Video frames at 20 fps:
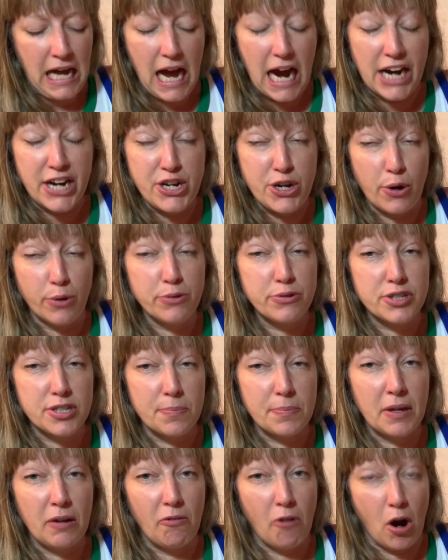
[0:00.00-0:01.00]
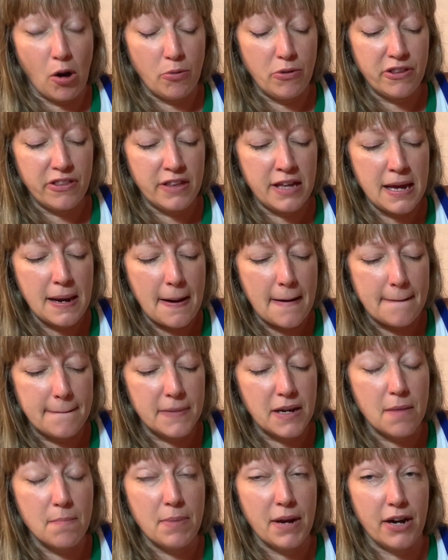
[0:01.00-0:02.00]
I know there's something wrong with it
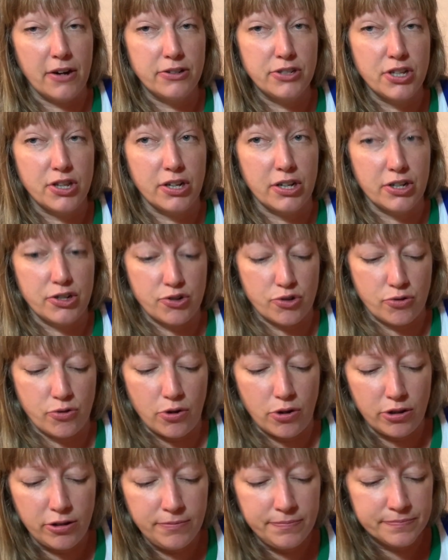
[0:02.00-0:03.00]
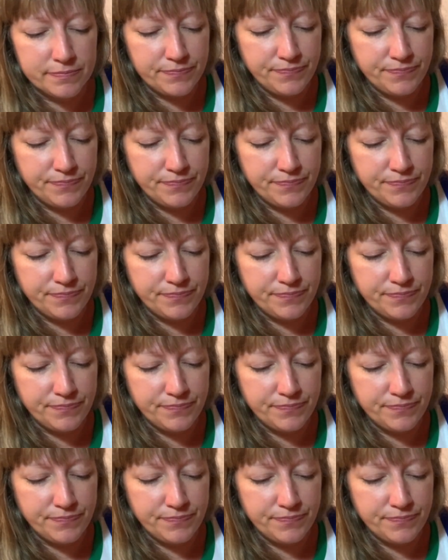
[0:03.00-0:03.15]
compared to the control.